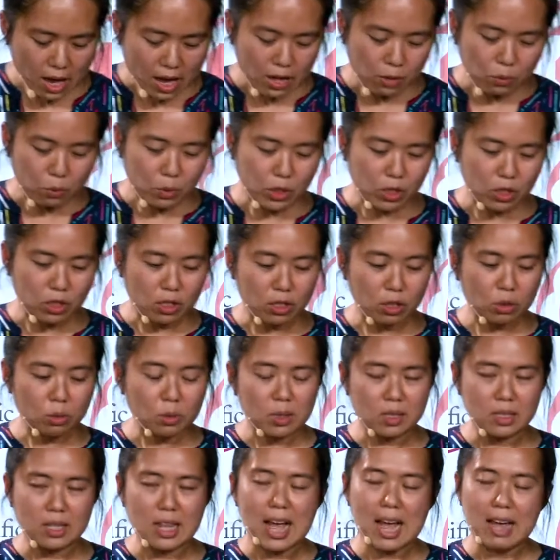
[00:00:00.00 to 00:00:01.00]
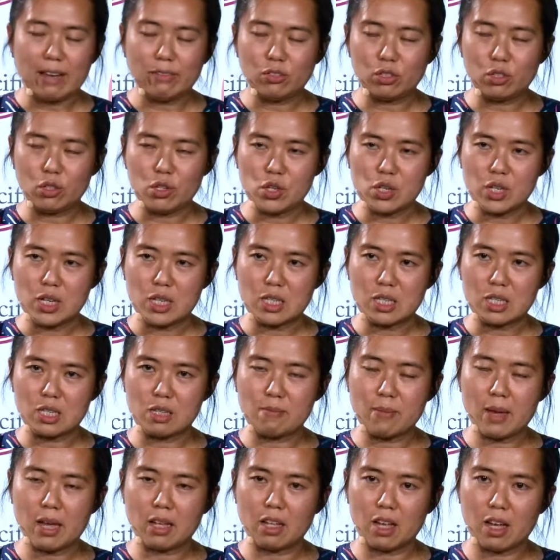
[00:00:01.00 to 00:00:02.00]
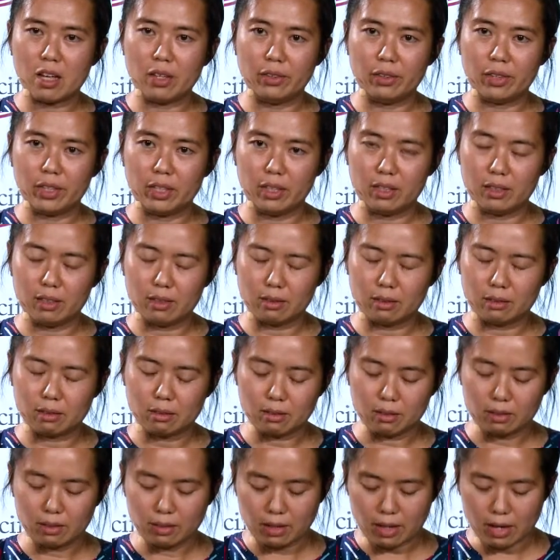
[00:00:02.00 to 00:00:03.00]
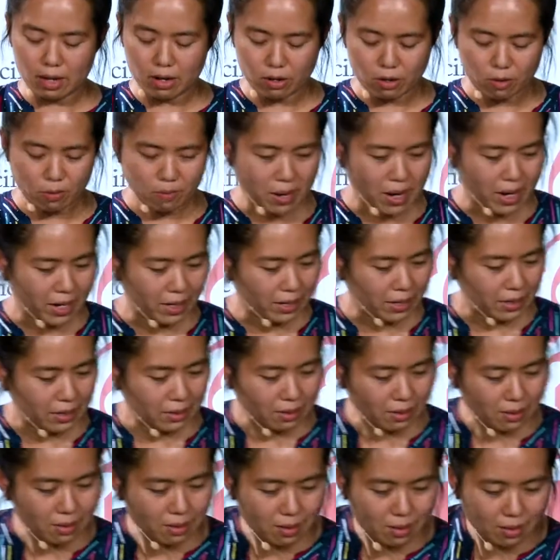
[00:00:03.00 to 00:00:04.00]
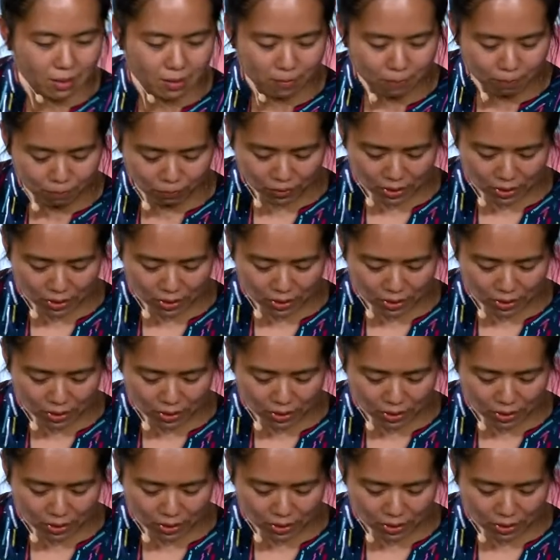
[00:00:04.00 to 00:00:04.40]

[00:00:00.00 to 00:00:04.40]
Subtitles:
I wish this was live so you can smell all the aromatics,